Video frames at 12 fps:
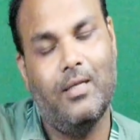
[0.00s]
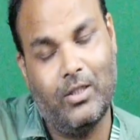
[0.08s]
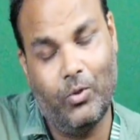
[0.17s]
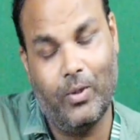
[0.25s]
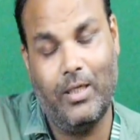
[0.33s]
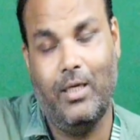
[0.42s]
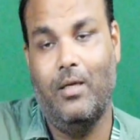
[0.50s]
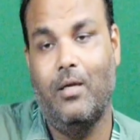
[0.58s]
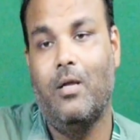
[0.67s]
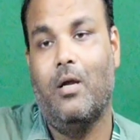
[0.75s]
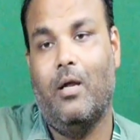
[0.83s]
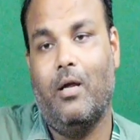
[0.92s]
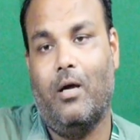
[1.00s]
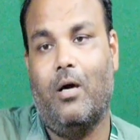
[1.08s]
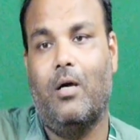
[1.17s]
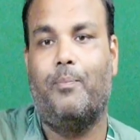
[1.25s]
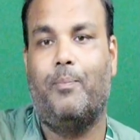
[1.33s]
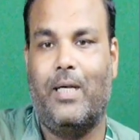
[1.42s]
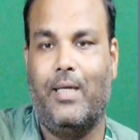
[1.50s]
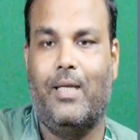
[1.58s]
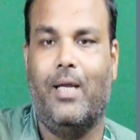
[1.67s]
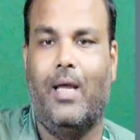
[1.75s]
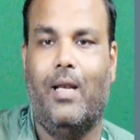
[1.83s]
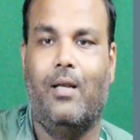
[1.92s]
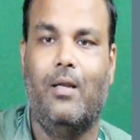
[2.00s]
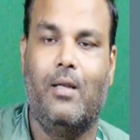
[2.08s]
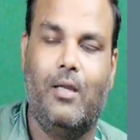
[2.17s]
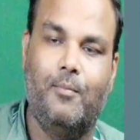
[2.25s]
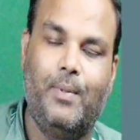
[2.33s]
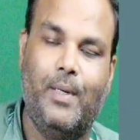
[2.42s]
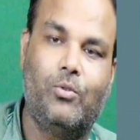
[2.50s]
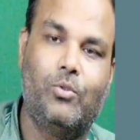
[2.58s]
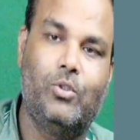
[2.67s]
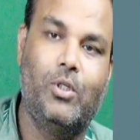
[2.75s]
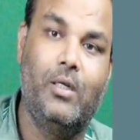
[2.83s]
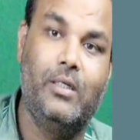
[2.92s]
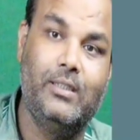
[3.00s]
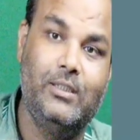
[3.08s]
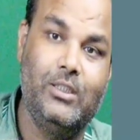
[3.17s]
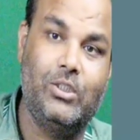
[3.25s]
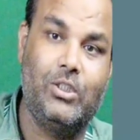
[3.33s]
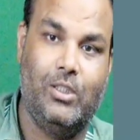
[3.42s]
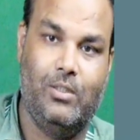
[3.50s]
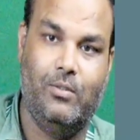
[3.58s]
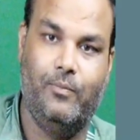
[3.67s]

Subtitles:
theory or practical about the resistor.